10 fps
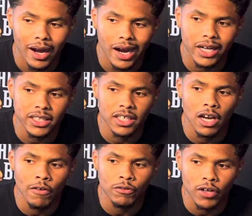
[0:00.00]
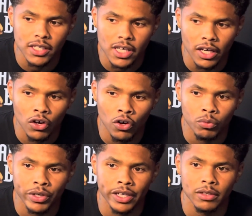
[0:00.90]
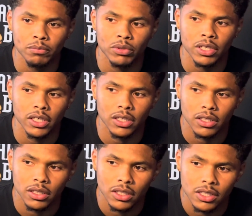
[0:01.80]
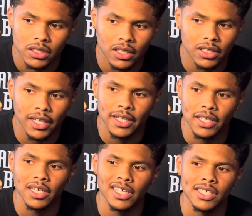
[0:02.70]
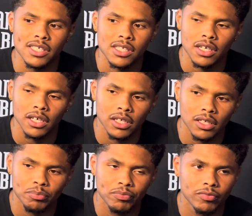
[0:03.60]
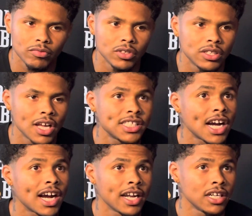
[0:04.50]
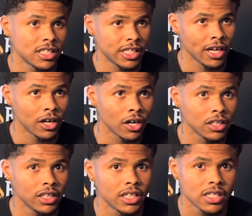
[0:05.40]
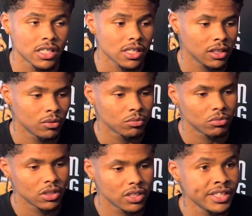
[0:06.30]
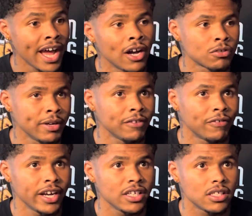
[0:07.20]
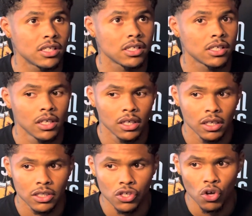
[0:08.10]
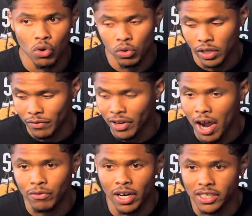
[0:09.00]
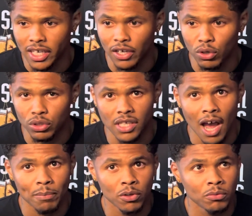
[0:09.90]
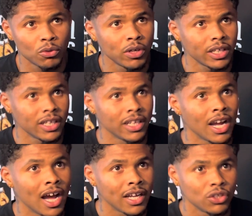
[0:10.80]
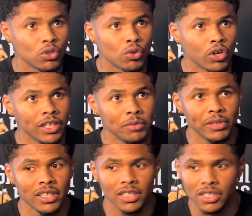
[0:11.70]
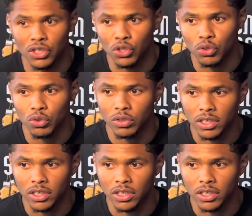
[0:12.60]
I think Navarrete going to win, but the thing is that y'all got to understand early is styles make fights. So if Navarrete go stop him quicker than I do, or he beat this dude,